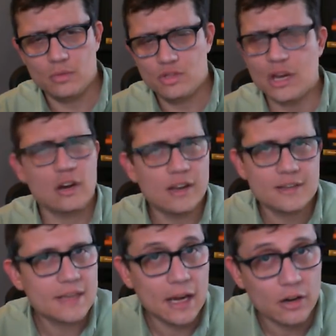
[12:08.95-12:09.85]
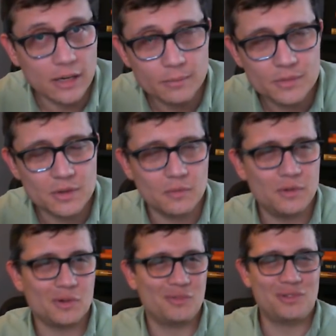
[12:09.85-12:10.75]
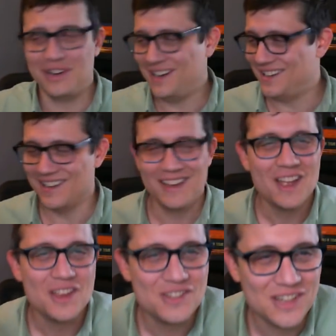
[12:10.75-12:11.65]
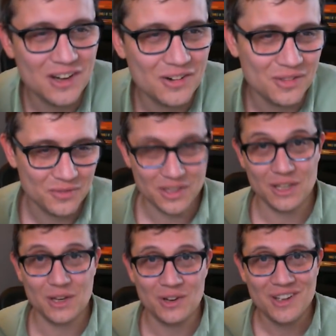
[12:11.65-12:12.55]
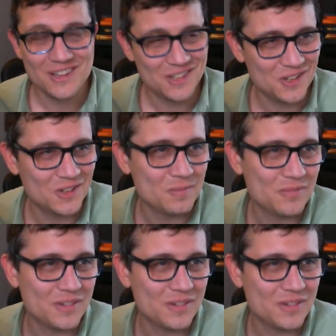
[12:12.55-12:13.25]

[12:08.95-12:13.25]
sharing is caring, so feel free to share the video too.